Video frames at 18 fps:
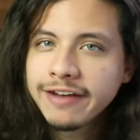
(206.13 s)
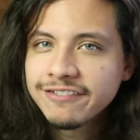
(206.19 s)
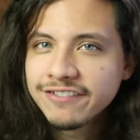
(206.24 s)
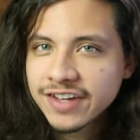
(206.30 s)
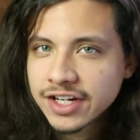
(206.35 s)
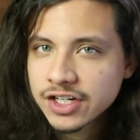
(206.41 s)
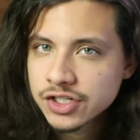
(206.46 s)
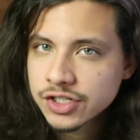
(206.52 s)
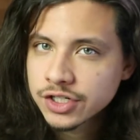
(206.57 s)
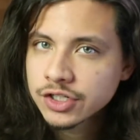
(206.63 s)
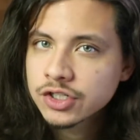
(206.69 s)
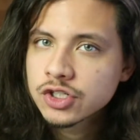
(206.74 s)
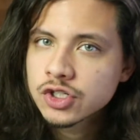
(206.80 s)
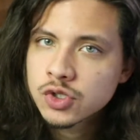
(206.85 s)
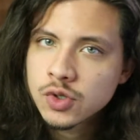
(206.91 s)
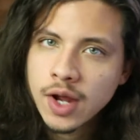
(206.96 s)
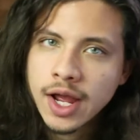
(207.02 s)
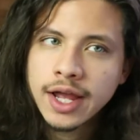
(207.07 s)
write fiction,
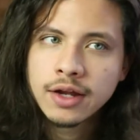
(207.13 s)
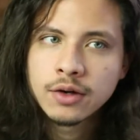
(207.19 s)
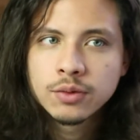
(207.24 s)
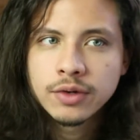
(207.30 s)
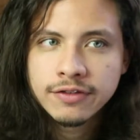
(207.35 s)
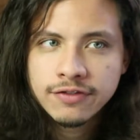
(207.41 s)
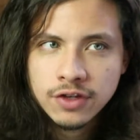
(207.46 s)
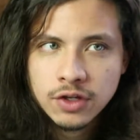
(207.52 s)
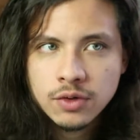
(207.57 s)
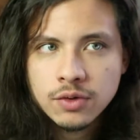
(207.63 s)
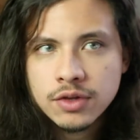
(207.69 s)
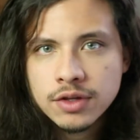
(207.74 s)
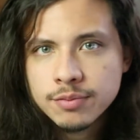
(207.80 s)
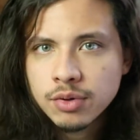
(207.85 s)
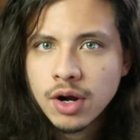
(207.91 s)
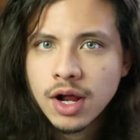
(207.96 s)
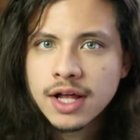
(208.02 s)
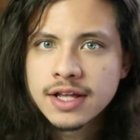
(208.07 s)
review
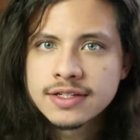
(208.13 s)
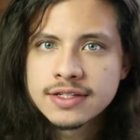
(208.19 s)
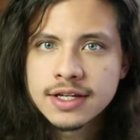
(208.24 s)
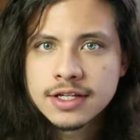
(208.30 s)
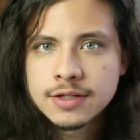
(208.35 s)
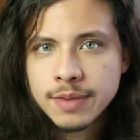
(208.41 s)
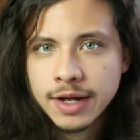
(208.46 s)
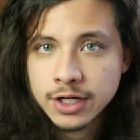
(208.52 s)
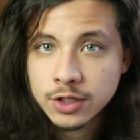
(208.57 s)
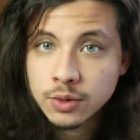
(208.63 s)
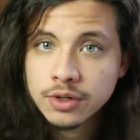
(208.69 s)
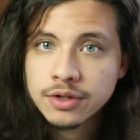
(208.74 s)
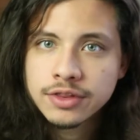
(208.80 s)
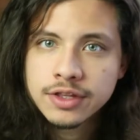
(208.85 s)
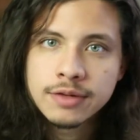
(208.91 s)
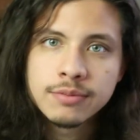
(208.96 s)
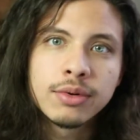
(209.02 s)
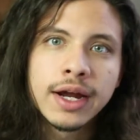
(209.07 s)
the process by
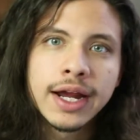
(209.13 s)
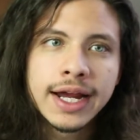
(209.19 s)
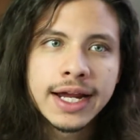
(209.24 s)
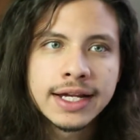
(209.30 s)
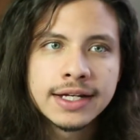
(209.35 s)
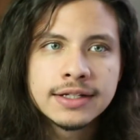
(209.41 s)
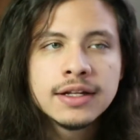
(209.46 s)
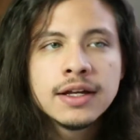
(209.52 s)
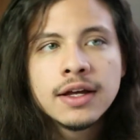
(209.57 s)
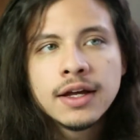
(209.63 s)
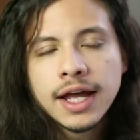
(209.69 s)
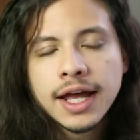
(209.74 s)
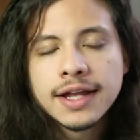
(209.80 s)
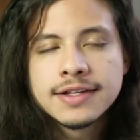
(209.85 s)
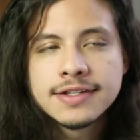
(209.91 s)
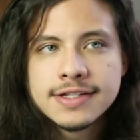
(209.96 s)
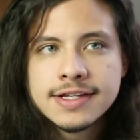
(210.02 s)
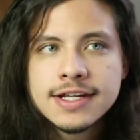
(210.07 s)
Dorothy Brand
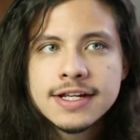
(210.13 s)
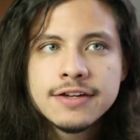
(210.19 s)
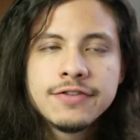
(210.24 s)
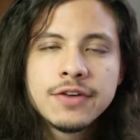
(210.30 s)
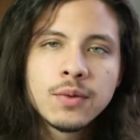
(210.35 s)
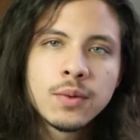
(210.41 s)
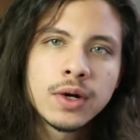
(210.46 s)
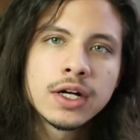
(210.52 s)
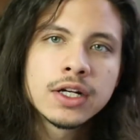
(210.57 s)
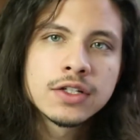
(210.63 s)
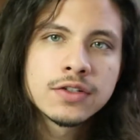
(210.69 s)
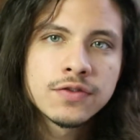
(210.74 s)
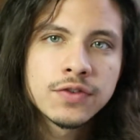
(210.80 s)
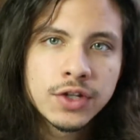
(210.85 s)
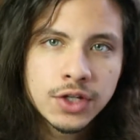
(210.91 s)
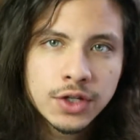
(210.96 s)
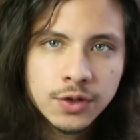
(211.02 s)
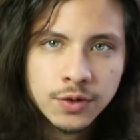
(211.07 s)
and see if it works
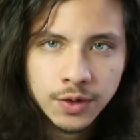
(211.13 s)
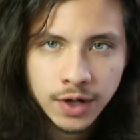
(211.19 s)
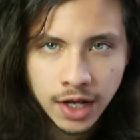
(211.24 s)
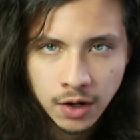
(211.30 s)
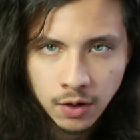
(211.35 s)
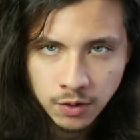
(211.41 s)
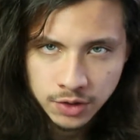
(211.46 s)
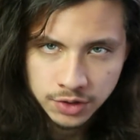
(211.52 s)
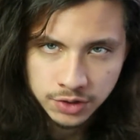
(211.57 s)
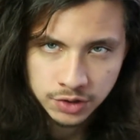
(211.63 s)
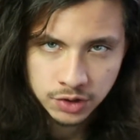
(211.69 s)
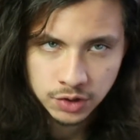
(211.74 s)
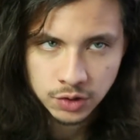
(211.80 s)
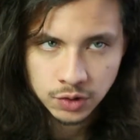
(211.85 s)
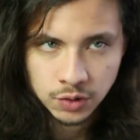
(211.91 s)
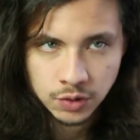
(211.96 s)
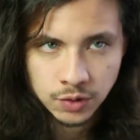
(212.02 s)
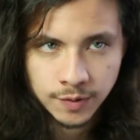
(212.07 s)
for you in order
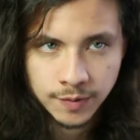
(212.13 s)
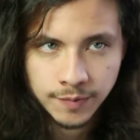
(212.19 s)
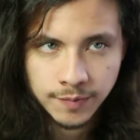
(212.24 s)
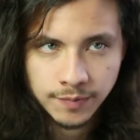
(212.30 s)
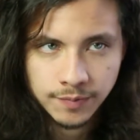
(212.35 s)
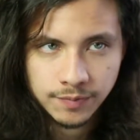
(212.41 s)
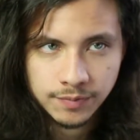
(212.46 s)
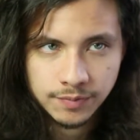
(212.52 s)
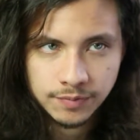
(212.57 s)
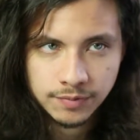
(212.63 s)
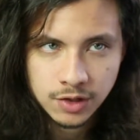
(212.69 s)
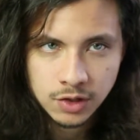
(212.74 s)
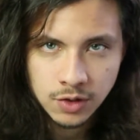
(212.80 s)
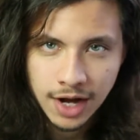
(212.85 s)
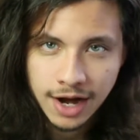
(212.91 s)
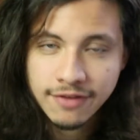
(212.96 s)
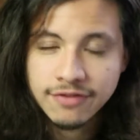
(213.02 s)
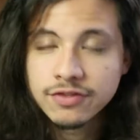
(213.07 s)
to
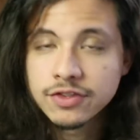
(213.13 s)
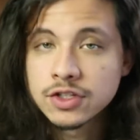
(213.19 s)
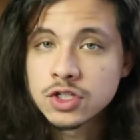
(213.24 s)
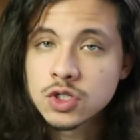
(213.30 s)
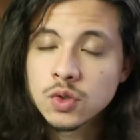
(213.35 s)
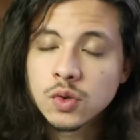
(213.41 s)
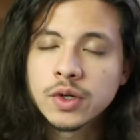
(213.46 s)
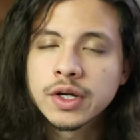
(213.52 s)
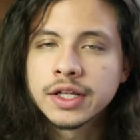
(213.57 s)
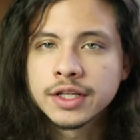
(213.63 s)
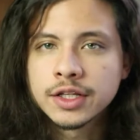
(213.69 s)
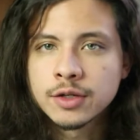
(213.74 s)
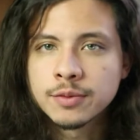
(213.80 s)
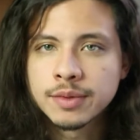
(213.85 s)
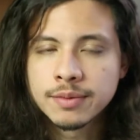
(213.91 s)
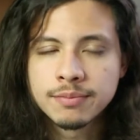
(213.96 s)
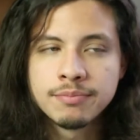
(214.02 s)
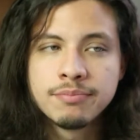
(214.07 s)
craft the story a
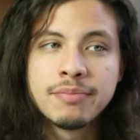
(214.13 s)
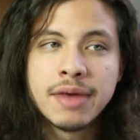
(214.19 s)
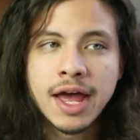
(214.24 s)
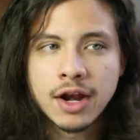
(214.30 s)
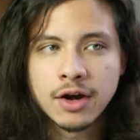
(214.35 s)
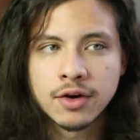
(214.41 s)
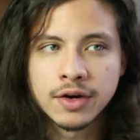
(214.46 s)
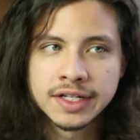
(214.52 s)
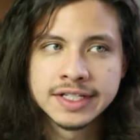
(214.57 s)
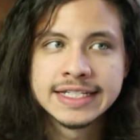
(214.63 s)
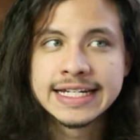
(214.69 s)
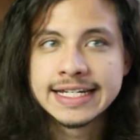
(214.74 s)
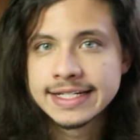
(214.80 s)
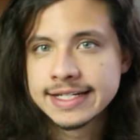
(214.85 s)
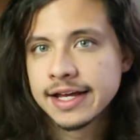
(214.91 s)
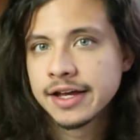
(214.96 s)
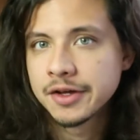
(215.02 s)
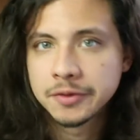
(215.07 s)
little bit better in
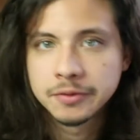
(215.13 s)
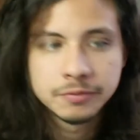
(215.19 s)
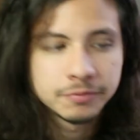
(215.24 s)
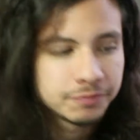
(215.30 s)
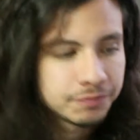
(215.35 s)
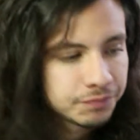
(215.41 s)
detail.